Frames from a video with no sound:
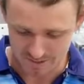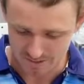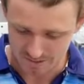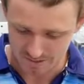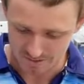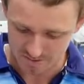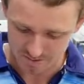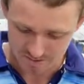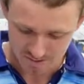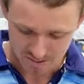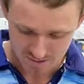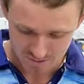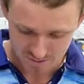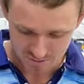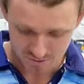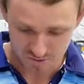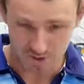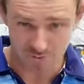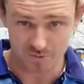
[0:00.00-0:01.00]
They're just
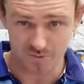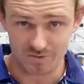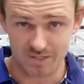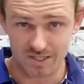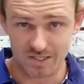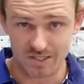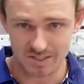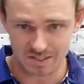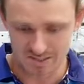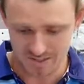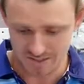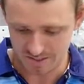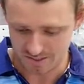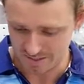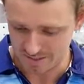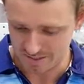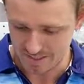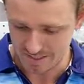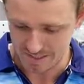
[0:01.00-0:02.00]
super
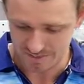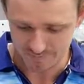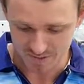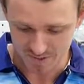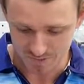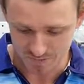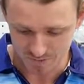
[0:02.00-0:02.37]
realistic and they're